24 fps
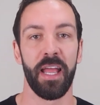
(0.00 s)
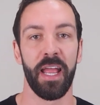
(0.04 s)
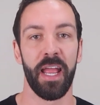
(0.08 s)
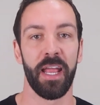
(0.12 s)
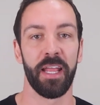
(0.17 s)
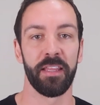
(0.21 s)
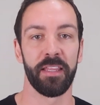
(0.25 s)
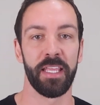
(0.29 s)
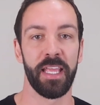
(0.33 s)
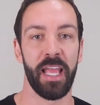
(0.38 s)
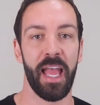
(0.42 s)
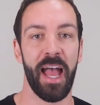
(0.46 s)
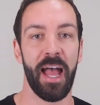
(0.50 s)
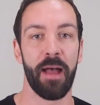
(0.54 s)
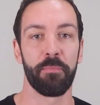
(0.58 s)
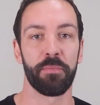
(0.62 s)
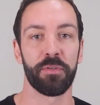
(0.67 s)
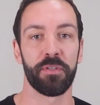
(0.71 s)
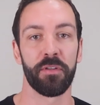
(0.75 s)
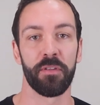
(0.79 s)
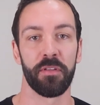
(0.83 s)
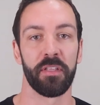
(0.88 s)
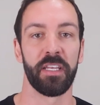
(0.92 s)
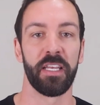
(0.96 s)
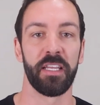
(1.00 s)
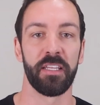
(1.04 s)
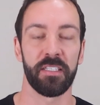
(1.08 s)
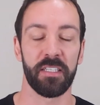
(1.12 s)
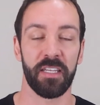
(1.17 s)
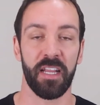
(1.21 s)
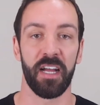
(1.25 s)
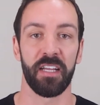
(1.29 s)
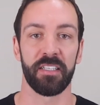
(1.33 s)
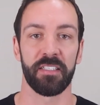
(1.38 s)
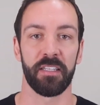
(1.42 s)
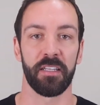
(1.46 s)
and the absolutely
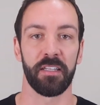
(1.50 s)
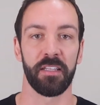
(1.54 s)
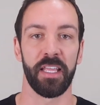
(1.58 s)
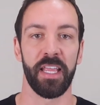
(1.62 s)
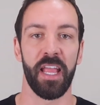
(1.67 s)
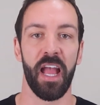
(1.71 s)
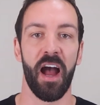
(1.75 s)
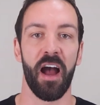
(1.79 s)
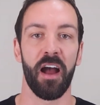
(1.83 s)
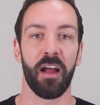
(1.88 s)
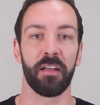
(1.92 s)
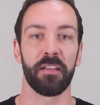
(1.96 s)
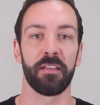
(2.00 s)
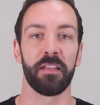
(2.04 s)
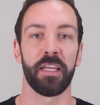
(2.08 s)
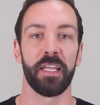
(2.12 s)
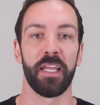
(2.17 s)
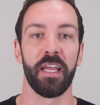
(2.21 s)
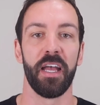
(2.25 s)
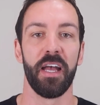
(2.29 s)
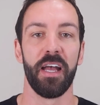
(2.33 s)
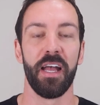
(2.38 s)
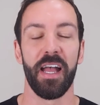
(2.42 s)
disgustingly ugly,